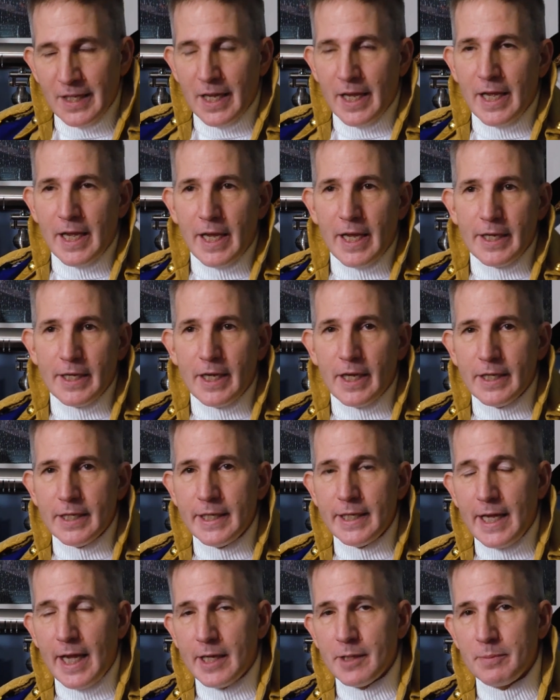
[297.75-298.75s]
and
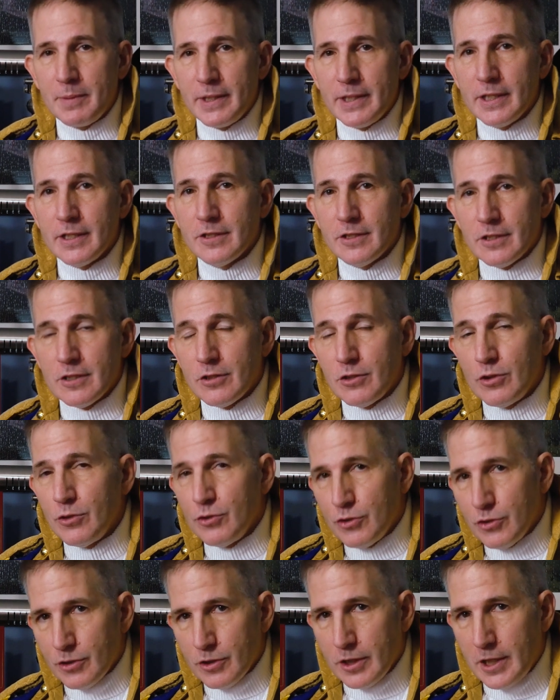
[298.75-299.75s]
he had to be
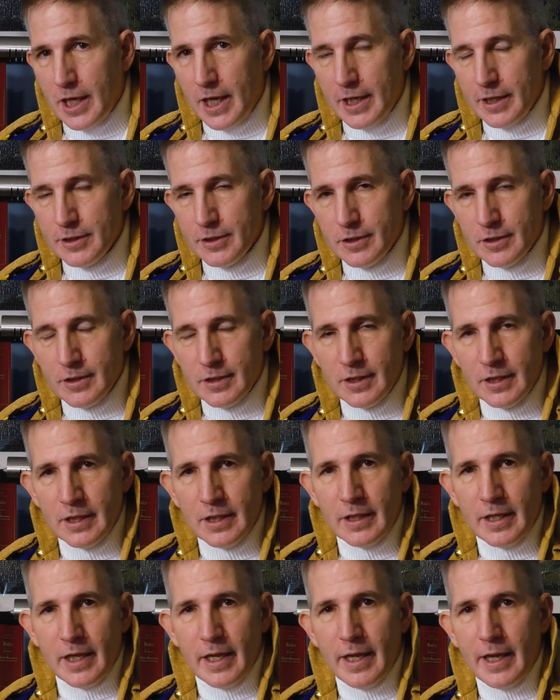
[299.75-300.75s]
institutionalized,
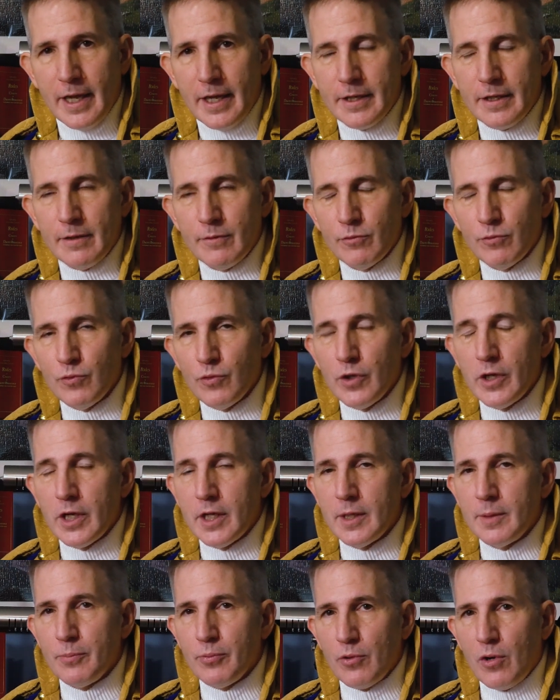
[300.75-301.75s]
and it
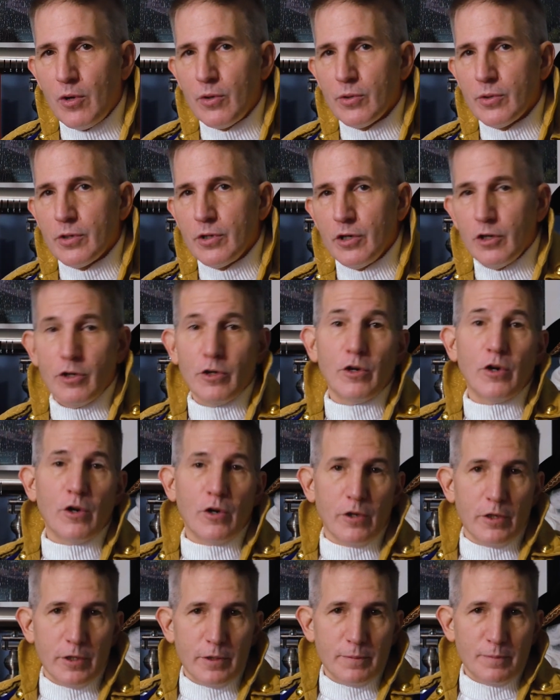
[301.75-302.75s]
really broke her
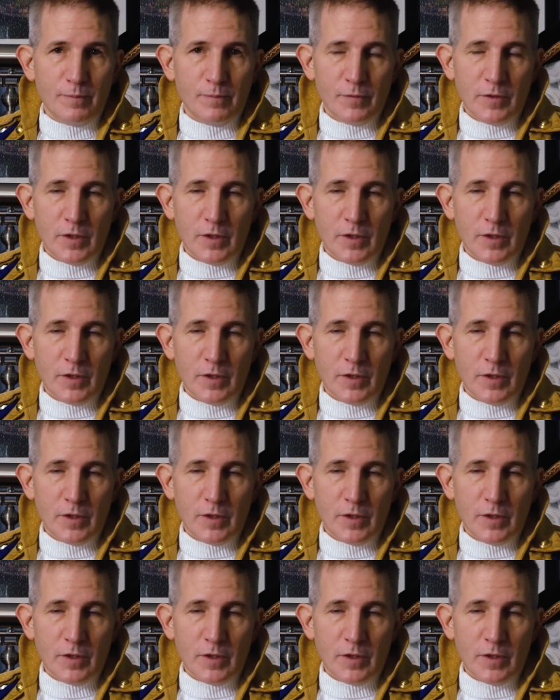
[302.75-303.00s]
heart.